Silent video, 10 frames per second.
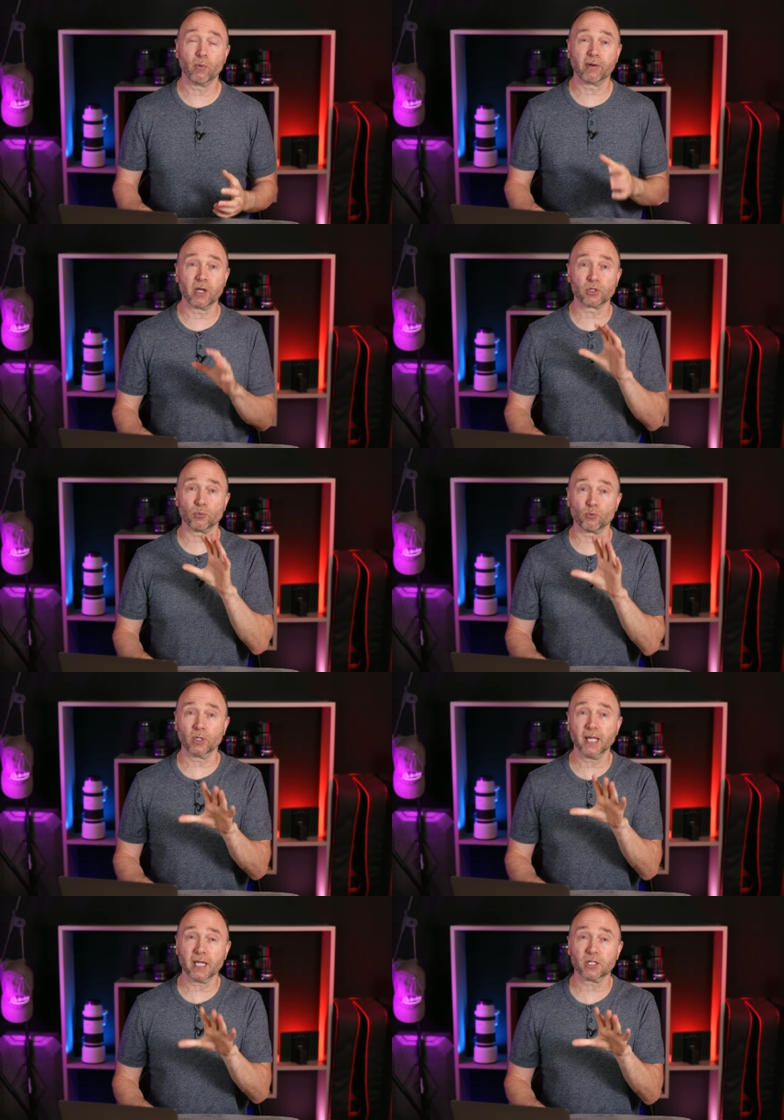We've got some
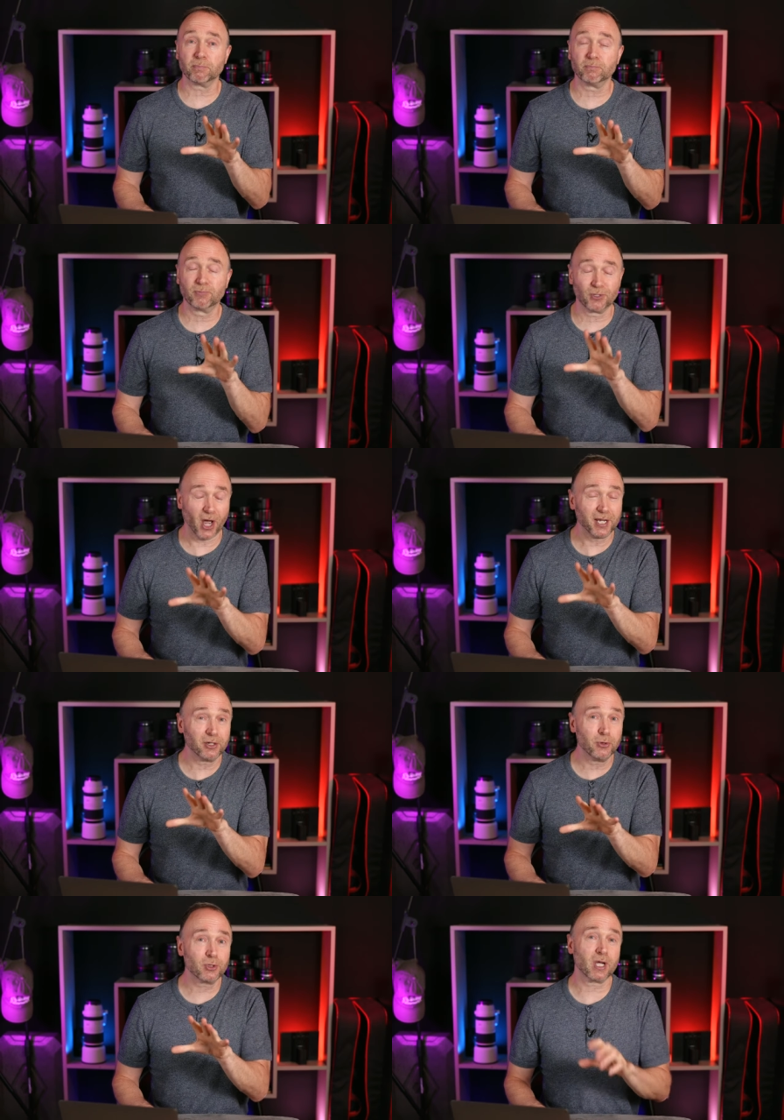really exciting
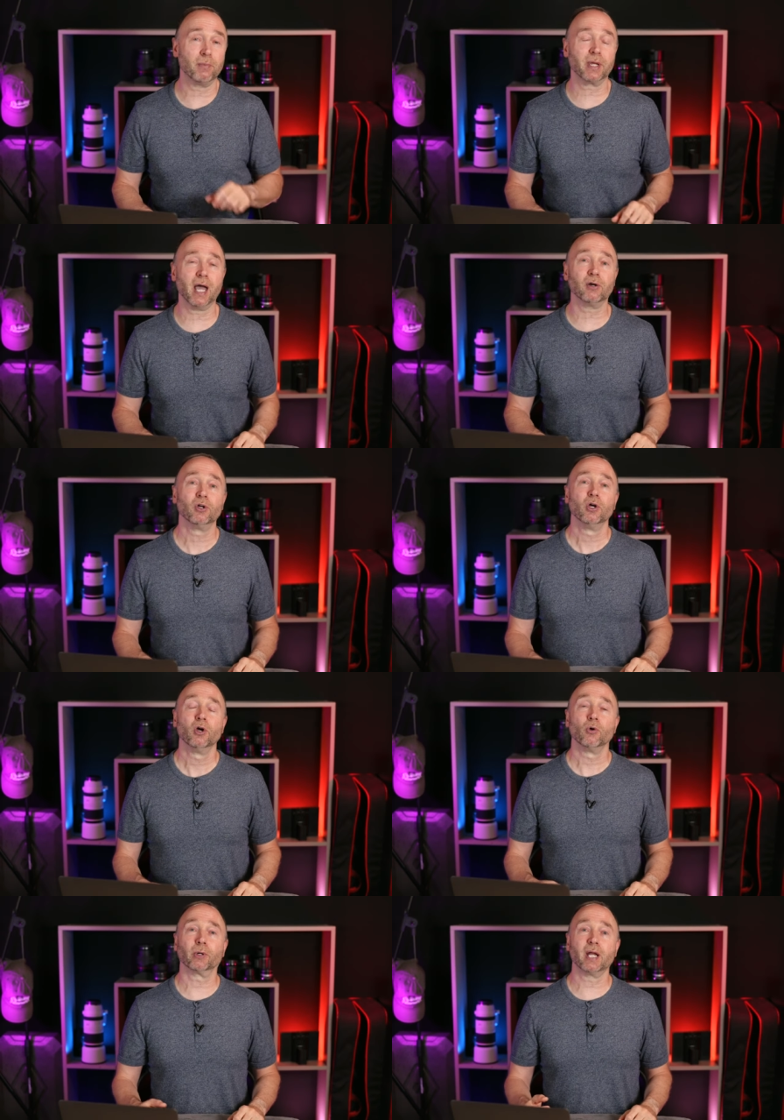news coming out.
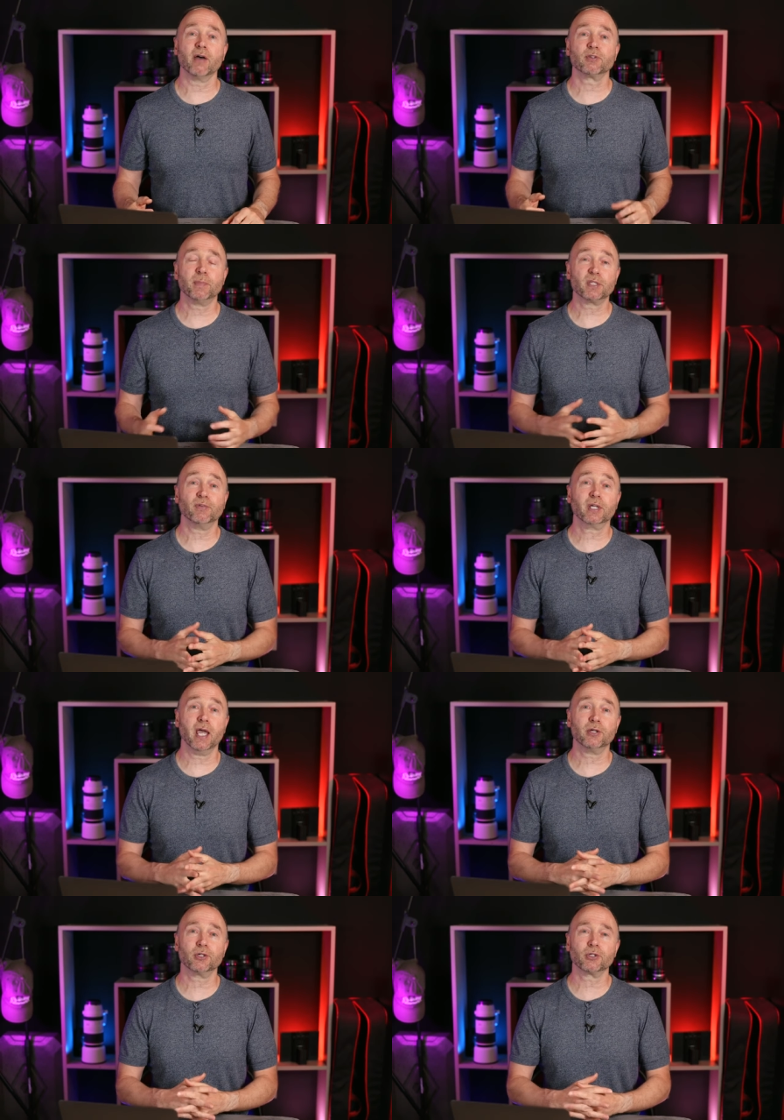We're going to have
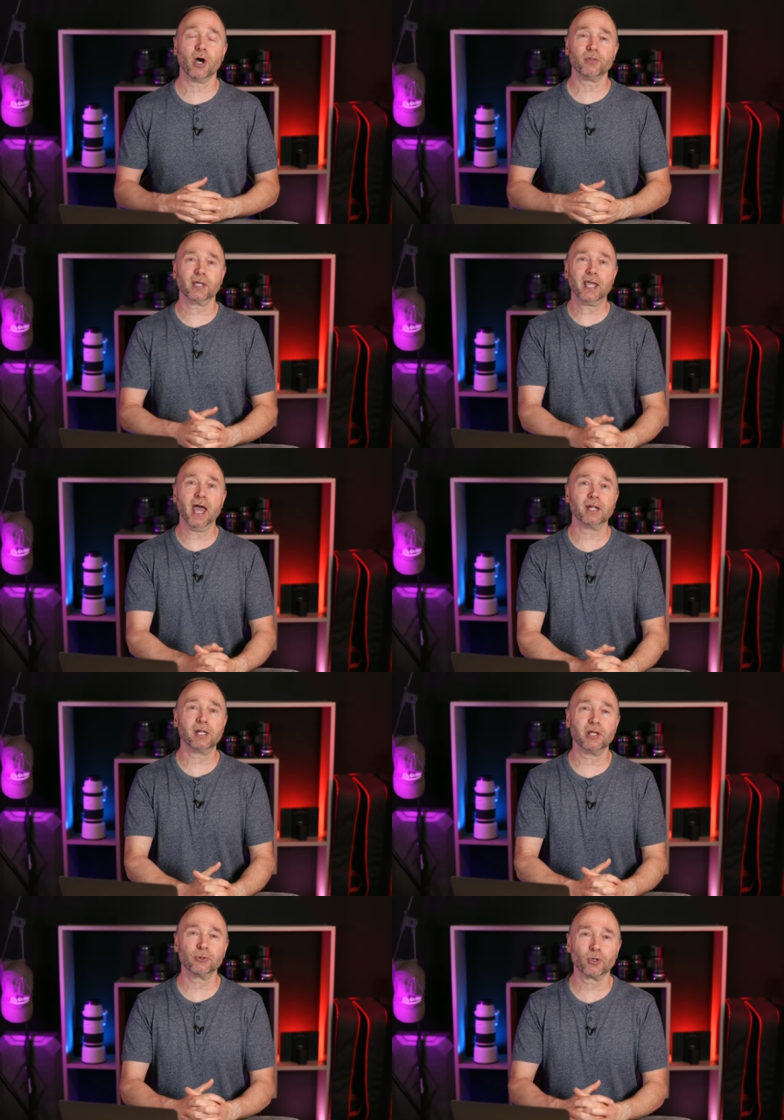specifications on the Canon
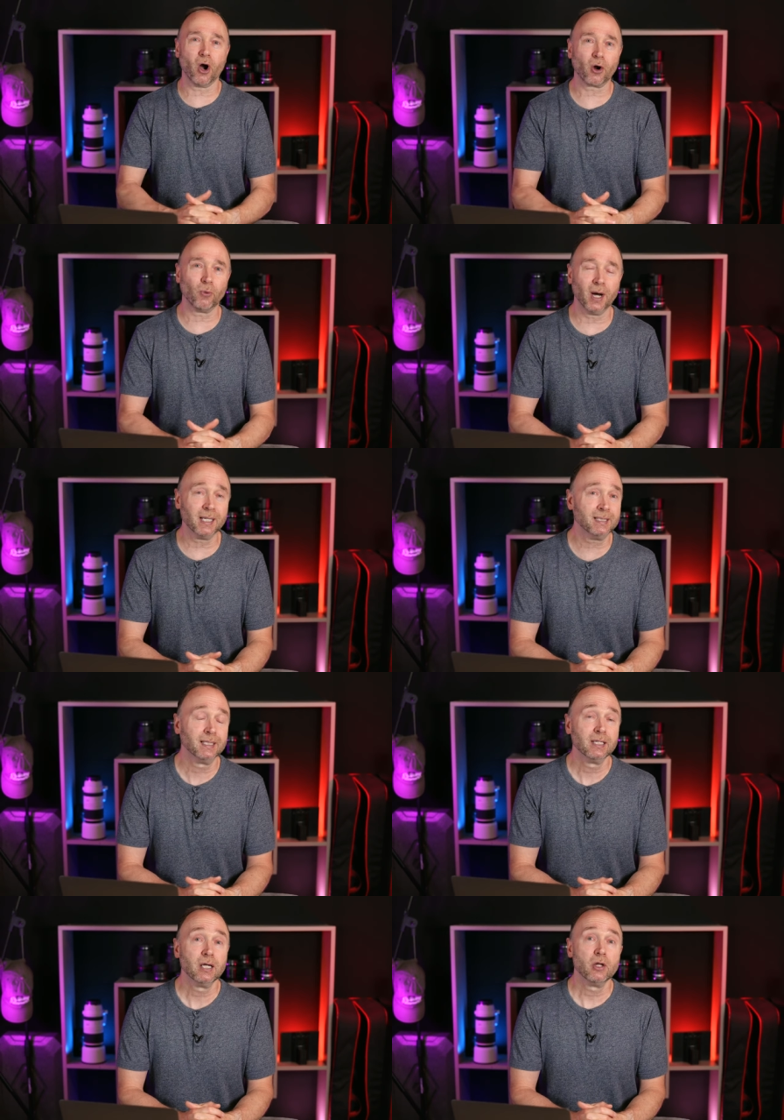E O S R one.
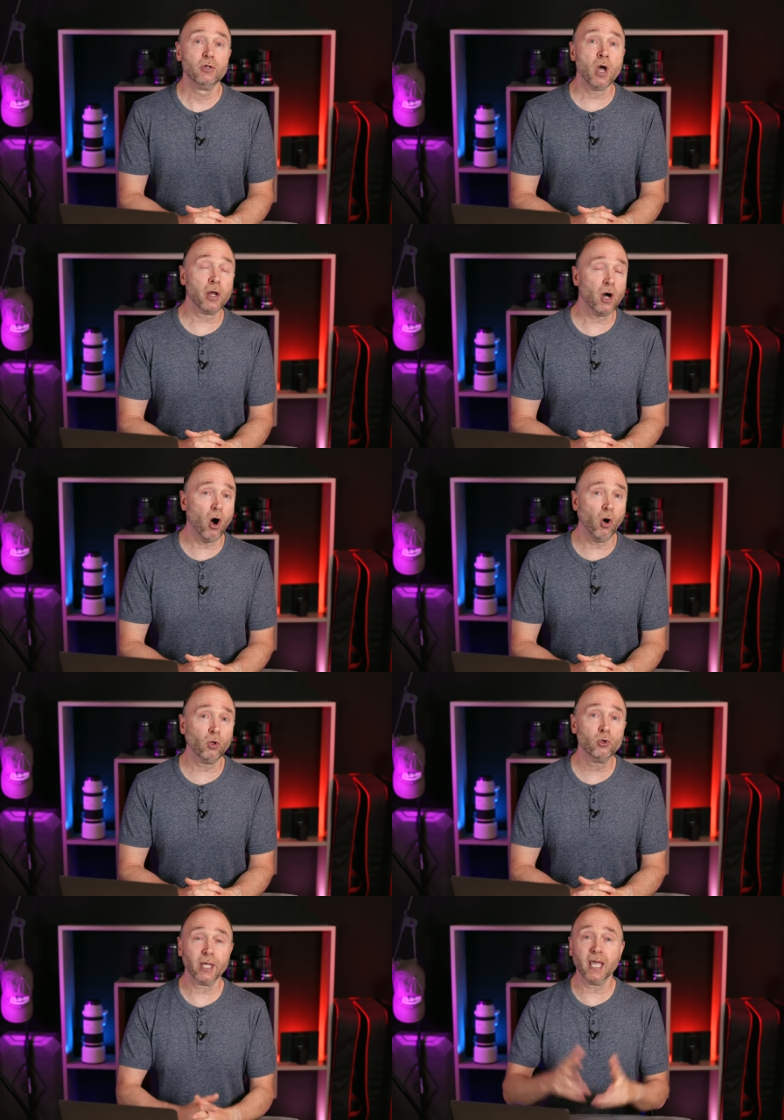Not a
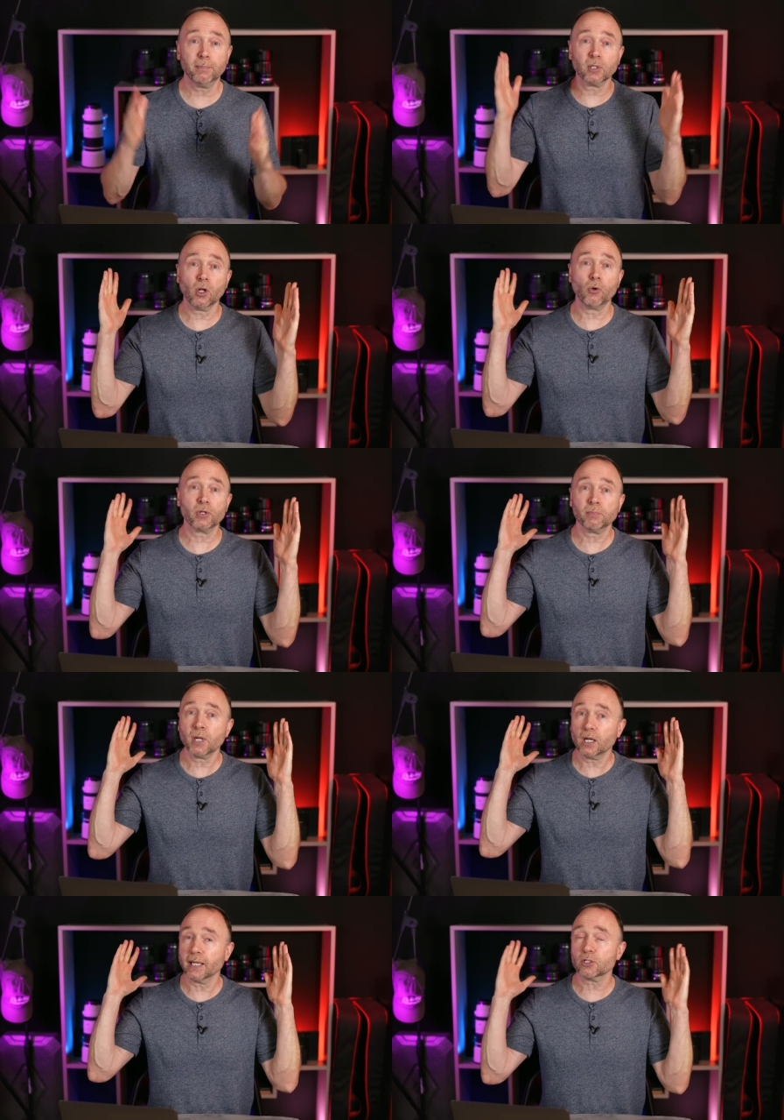whole heap and load of them,
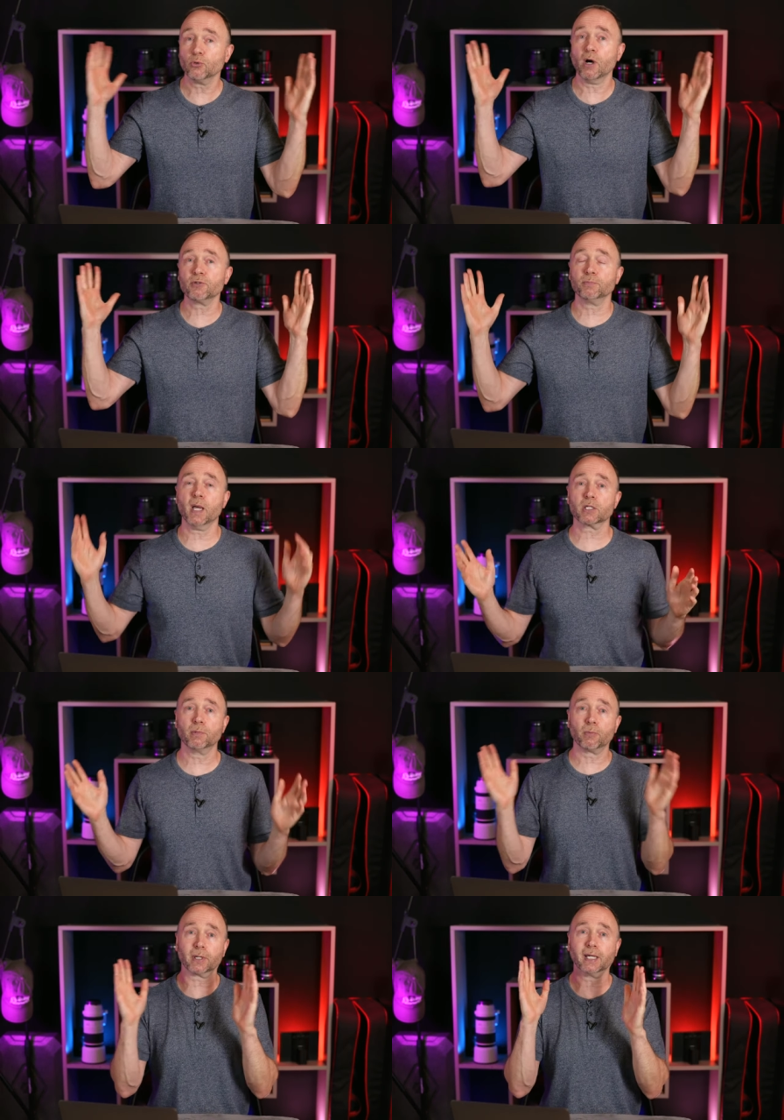not like twelve specs,
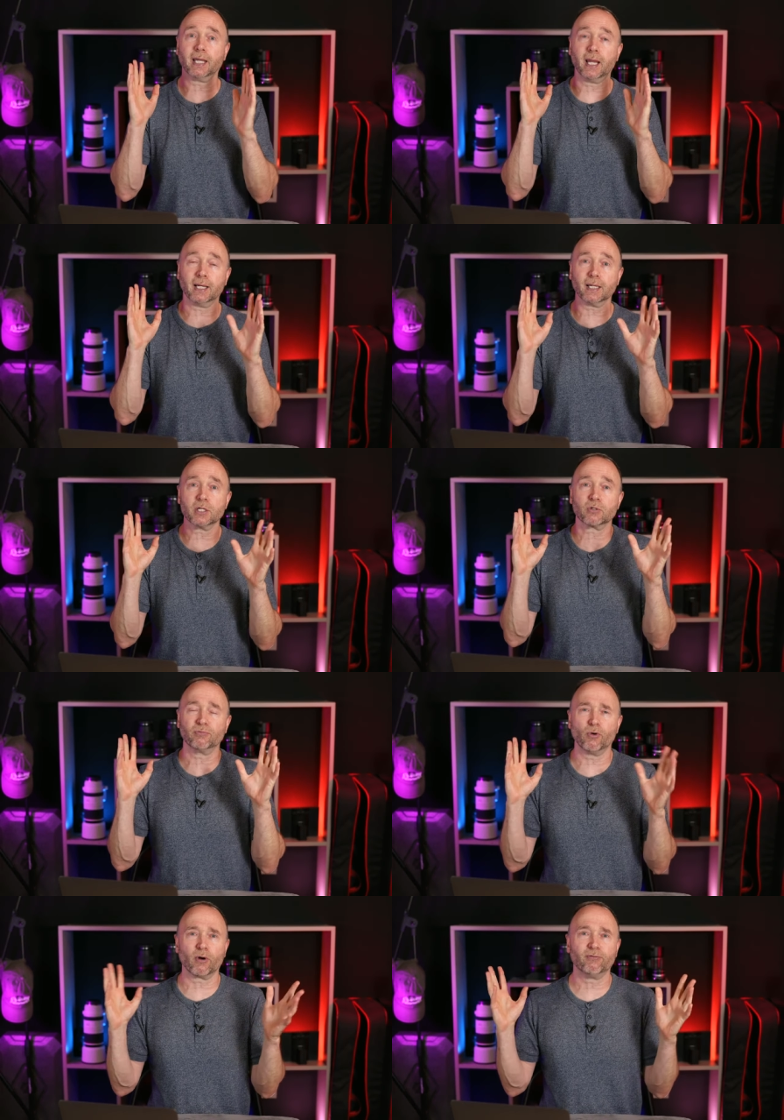but we're going to get at least
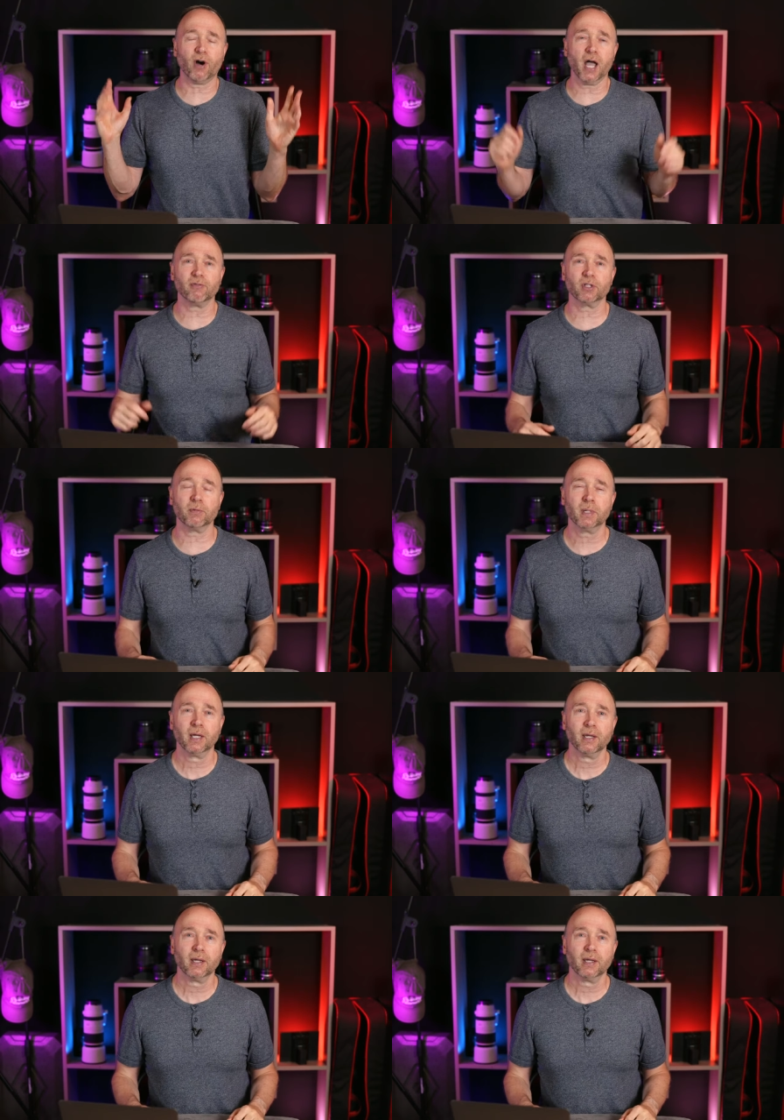four or five of them.